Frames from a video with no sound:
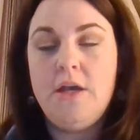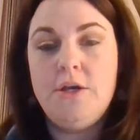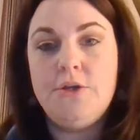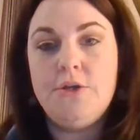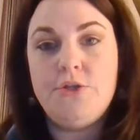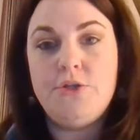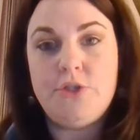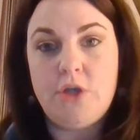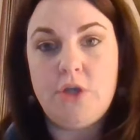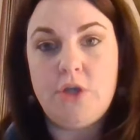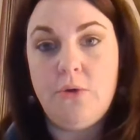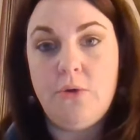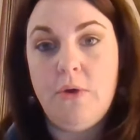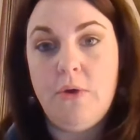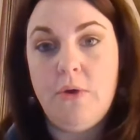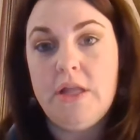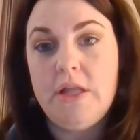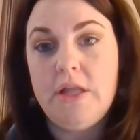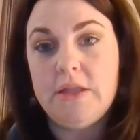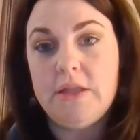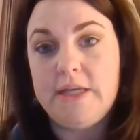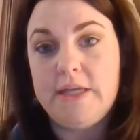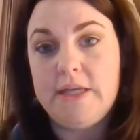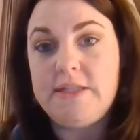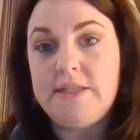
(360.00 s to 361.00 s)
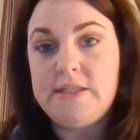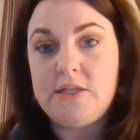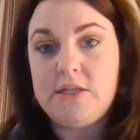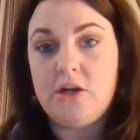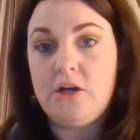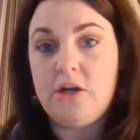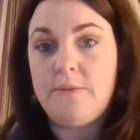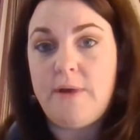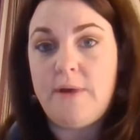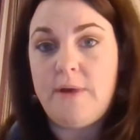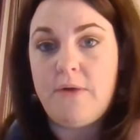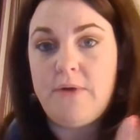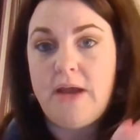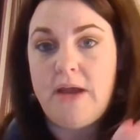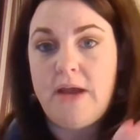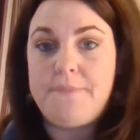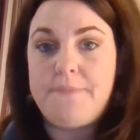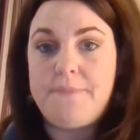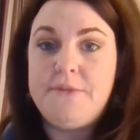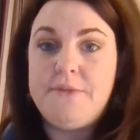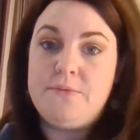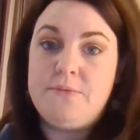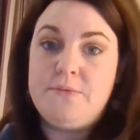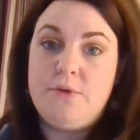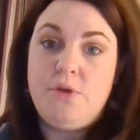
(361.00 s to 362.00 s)
So let's talk about what
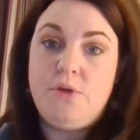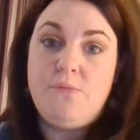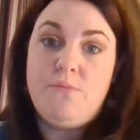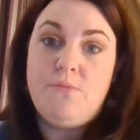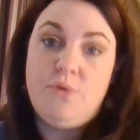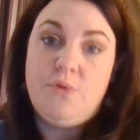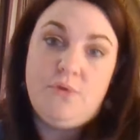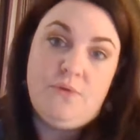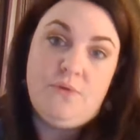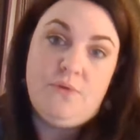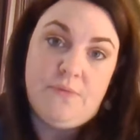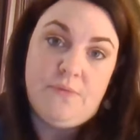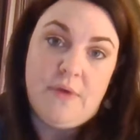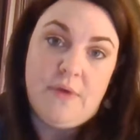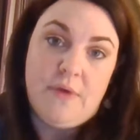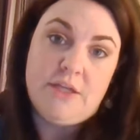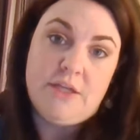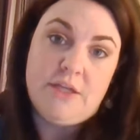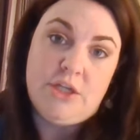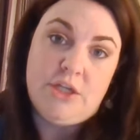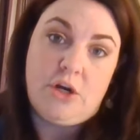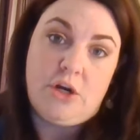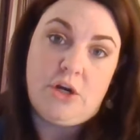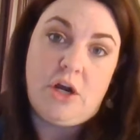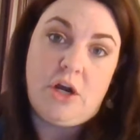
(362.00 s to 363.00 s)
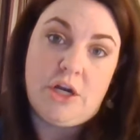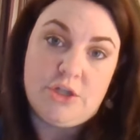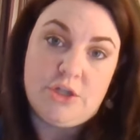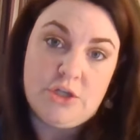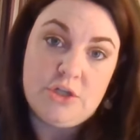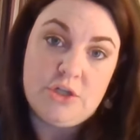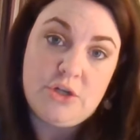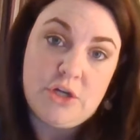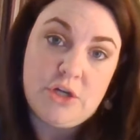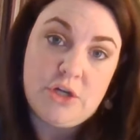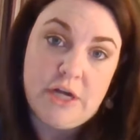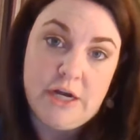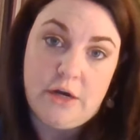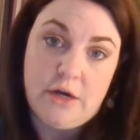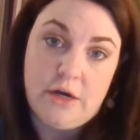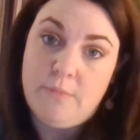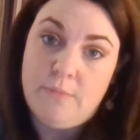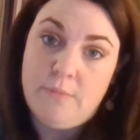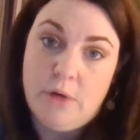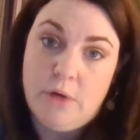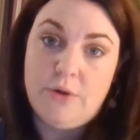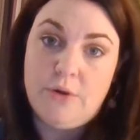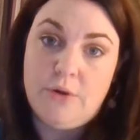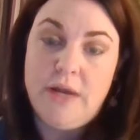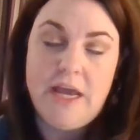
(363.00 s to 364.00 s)
happens when you move into your conscious creator
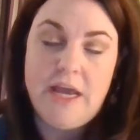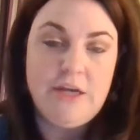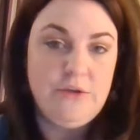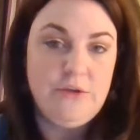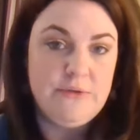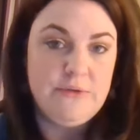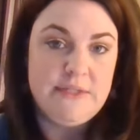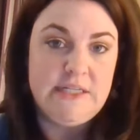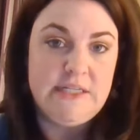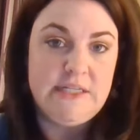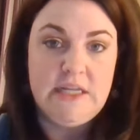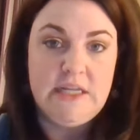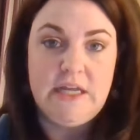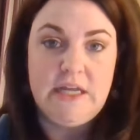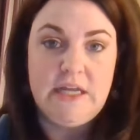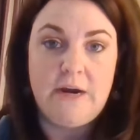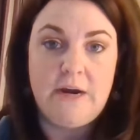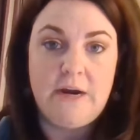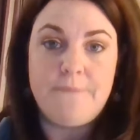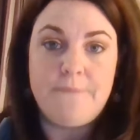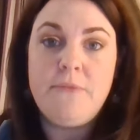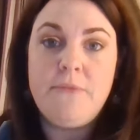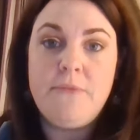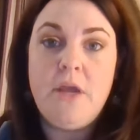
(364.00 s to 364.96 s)
mode and you stay there.